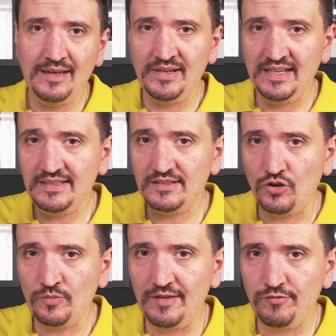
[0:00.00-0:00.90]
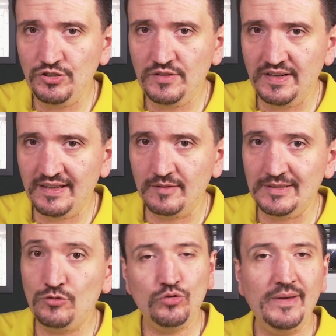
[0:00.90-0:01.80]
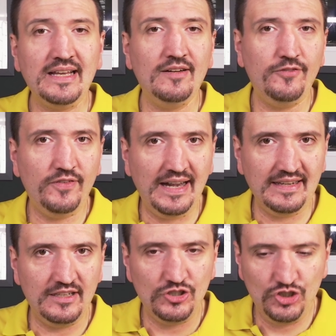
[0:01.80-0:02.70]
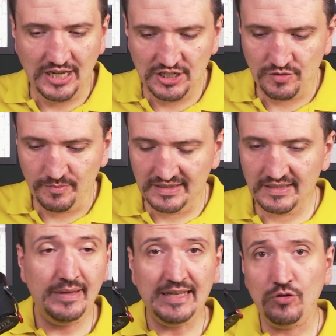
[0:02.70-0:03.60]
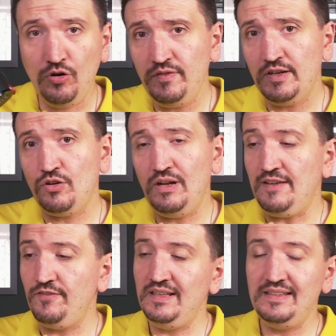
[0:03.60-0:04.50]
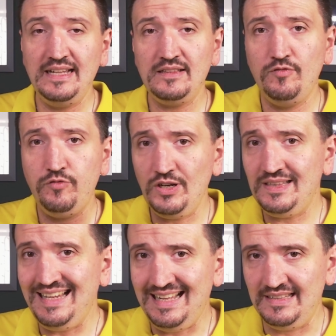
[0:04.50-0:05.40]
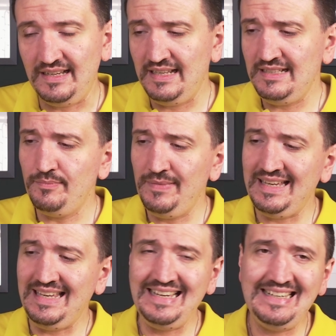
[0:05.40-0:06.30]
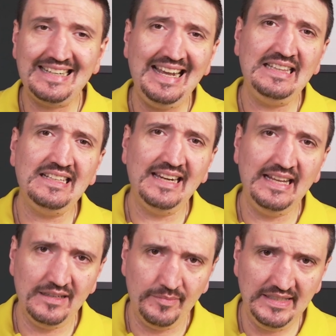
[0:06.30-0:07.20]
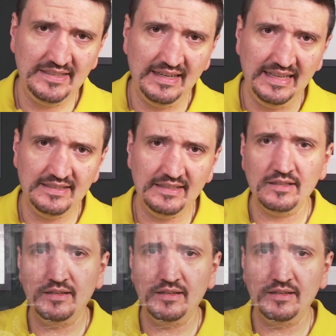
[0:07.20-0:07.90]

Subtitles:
M lenses on my Fujifilm camera to make a final judgment. But overall, I feel that Voigtlander is making great amazing lenses,